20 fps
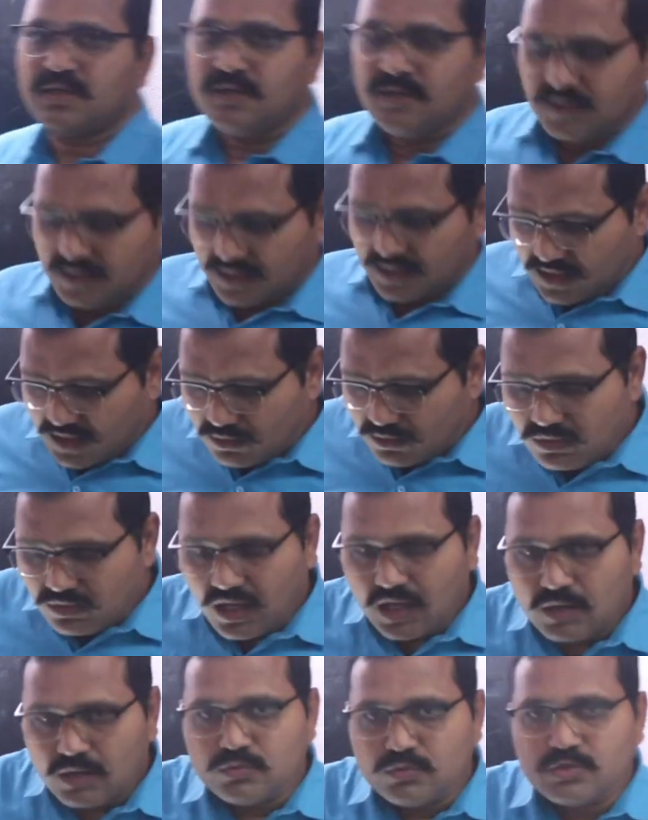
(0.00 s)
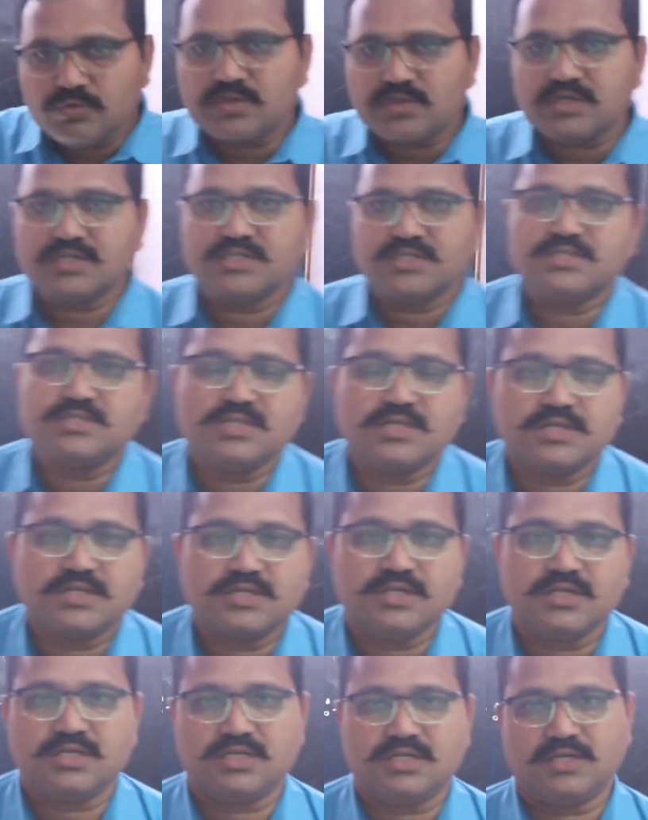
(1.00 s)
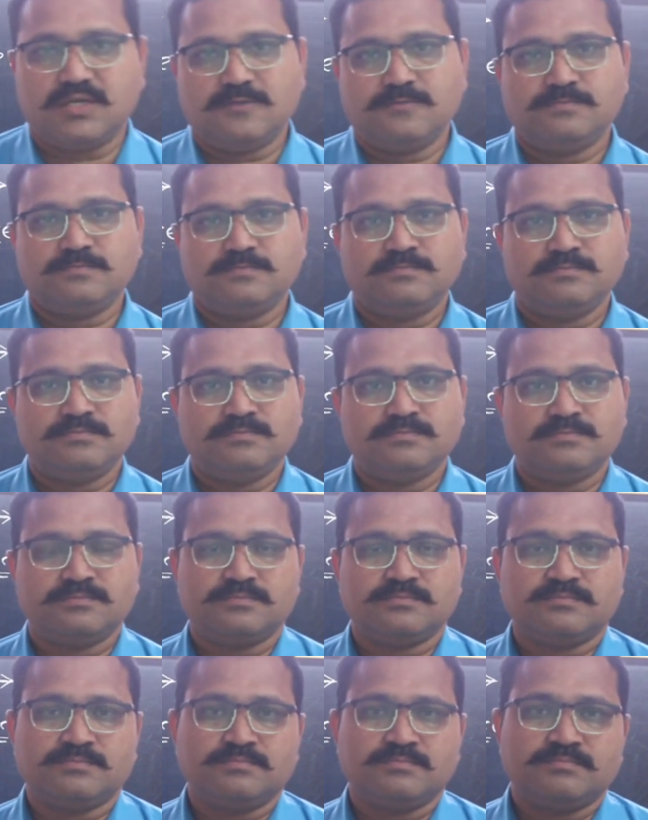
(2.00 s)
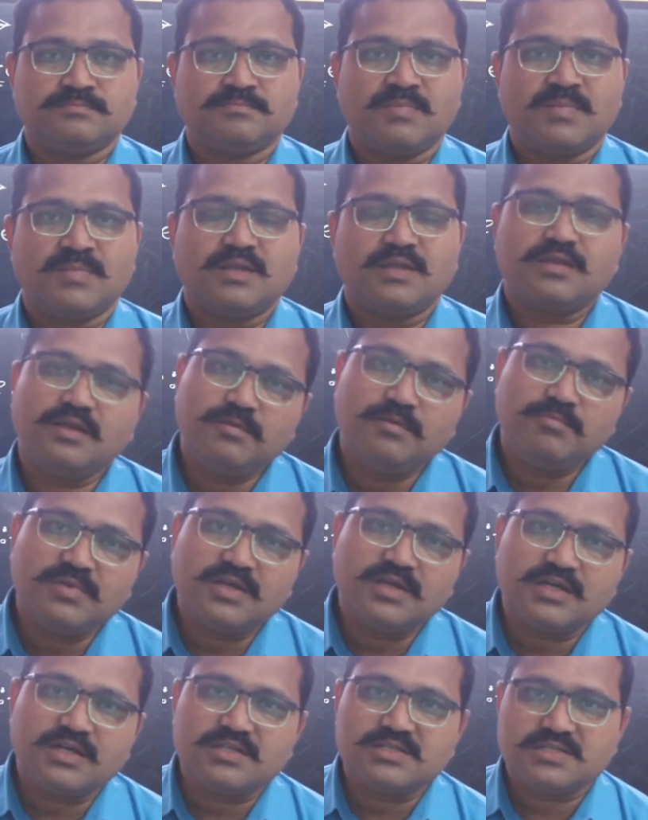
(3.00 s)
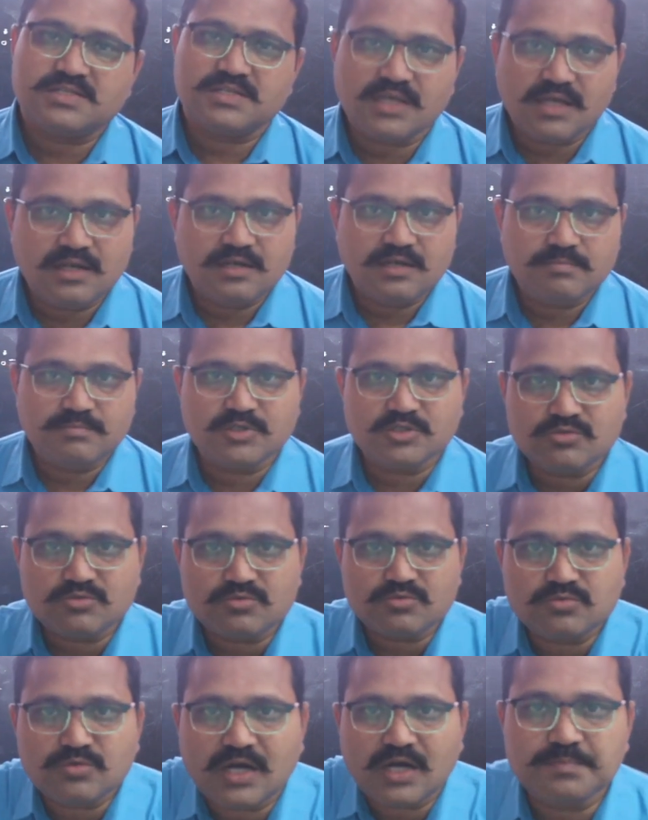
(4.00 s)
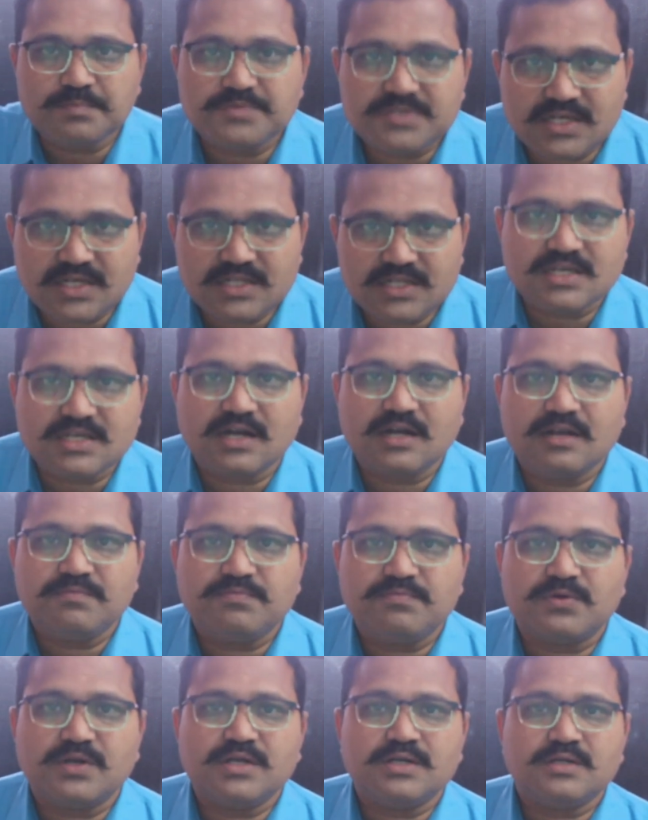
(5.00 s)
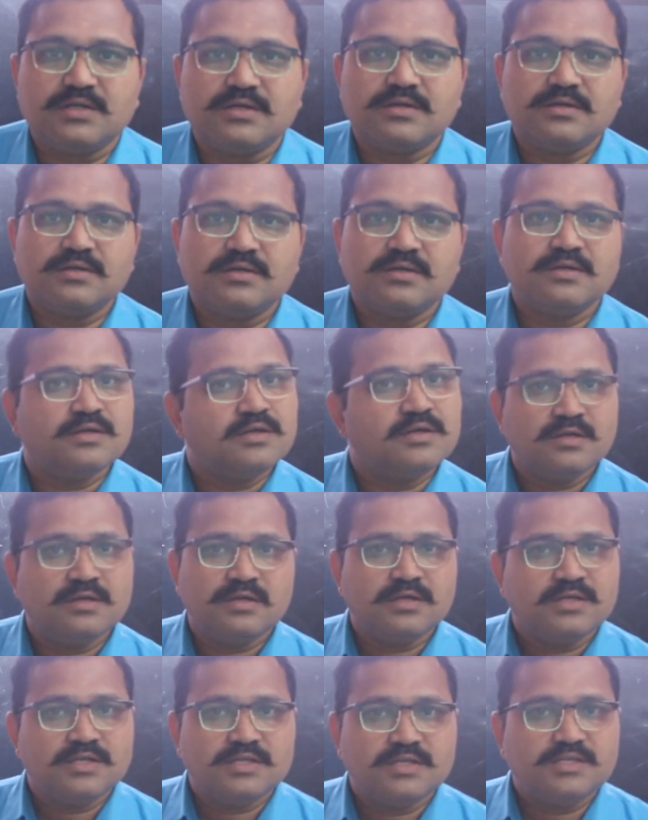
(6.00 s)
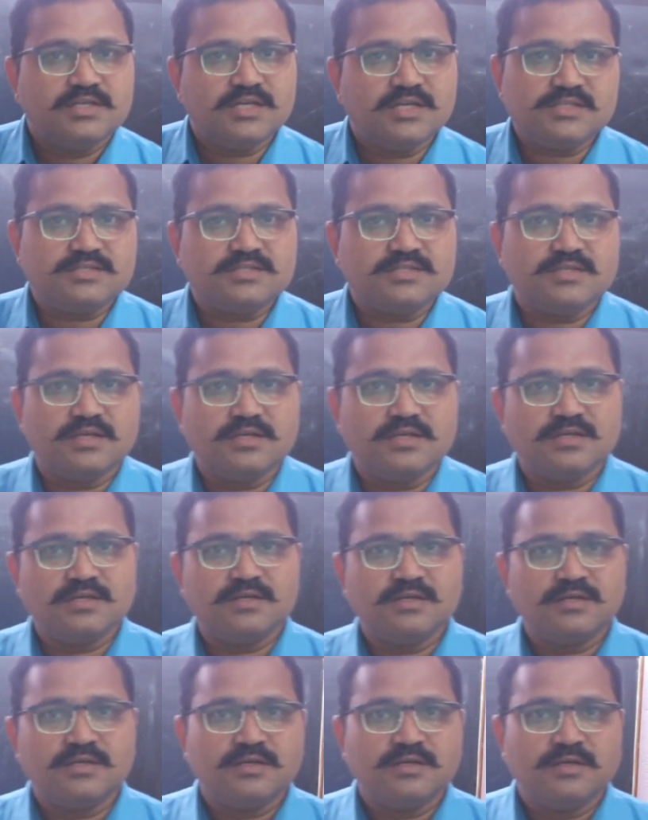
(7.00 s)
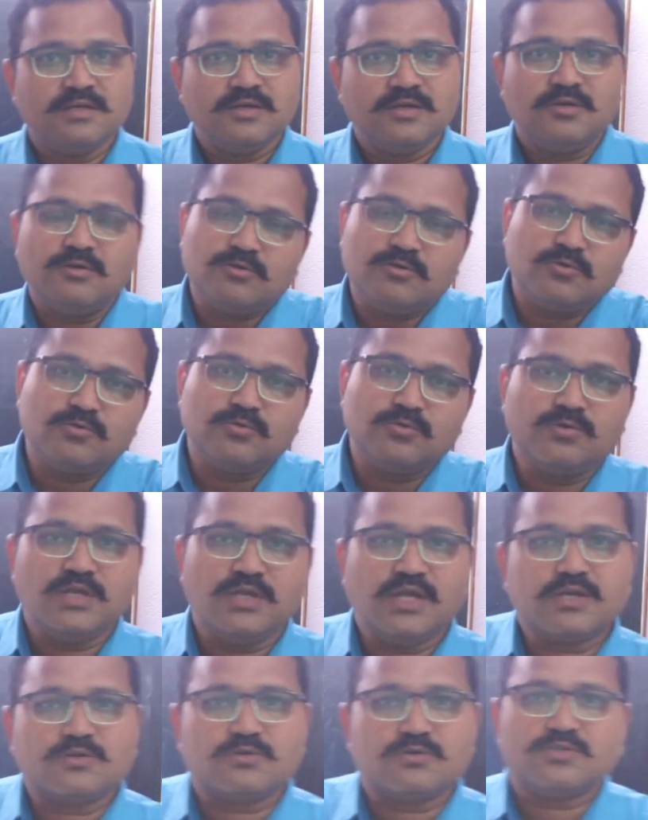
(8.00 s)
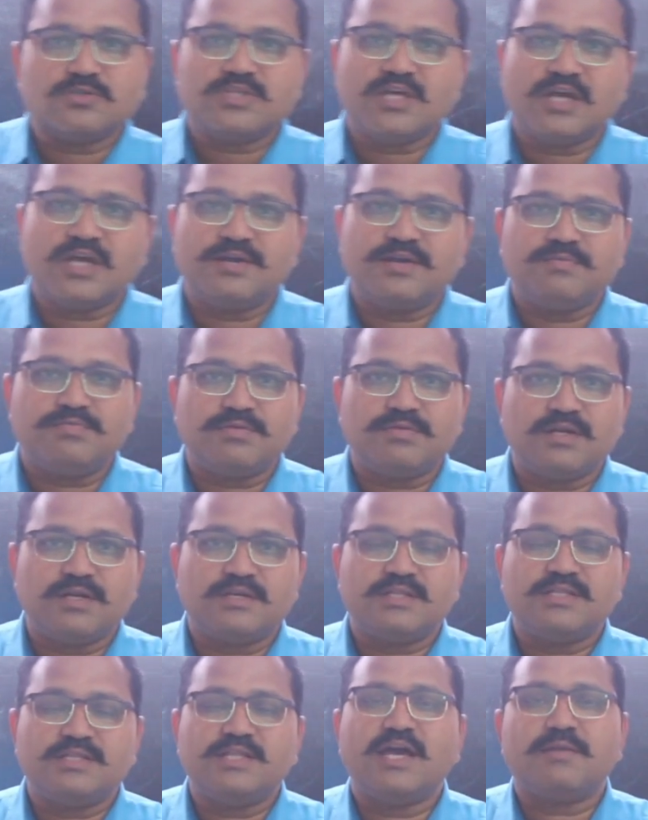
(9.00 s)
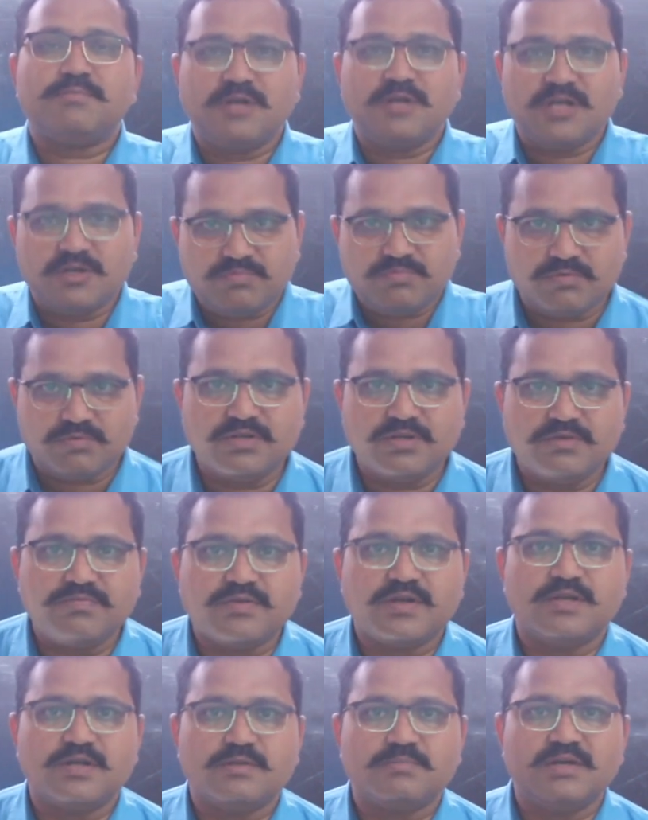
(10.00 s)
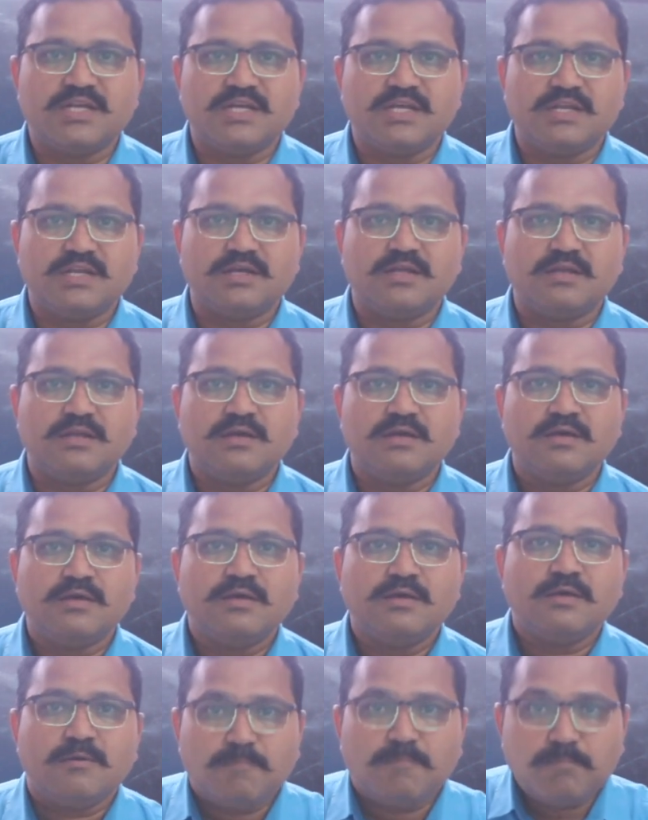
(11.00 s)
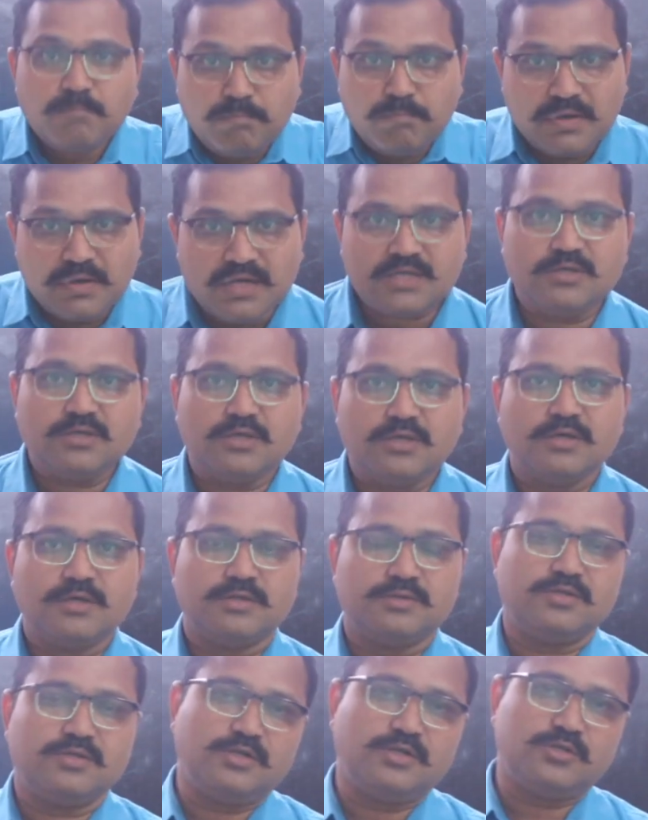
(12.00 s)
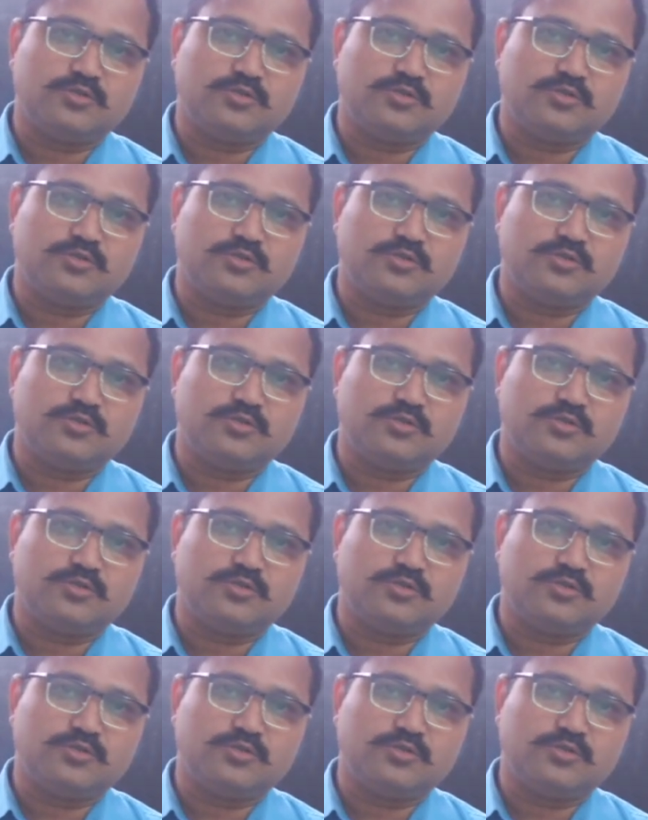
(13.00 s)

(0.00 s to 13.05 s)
Now how will you construct it? Chemical cell means two half cells are different. Yes, two electrodes are different. They are made up of different material. But there is